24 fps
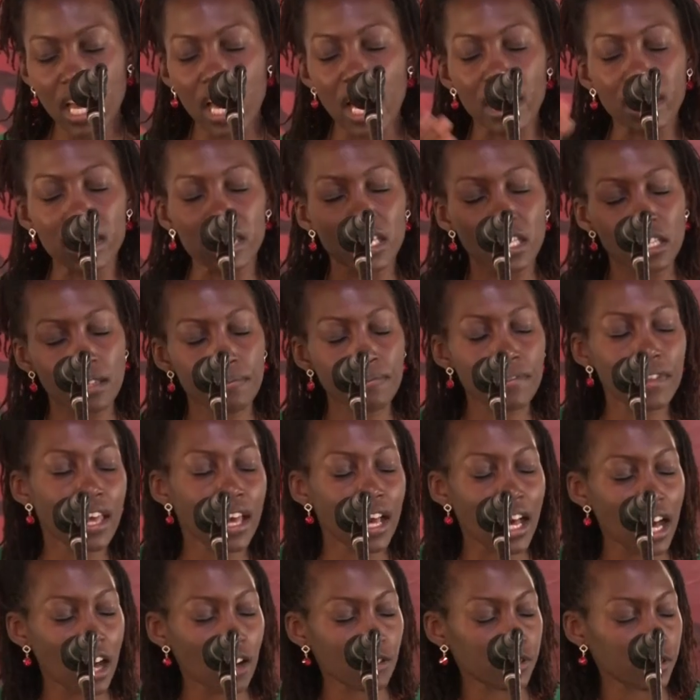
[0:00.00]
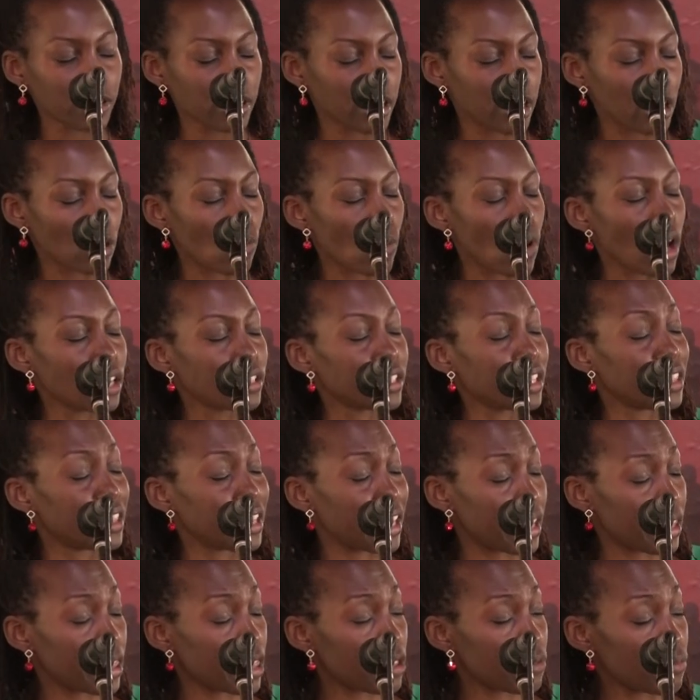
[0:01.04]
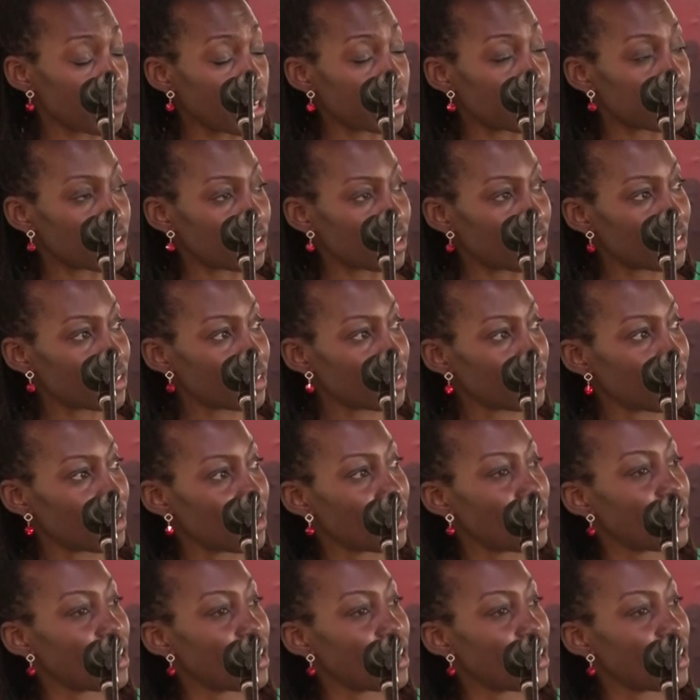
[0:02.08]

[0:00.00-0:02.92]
And if they're out in the world and they're threatened,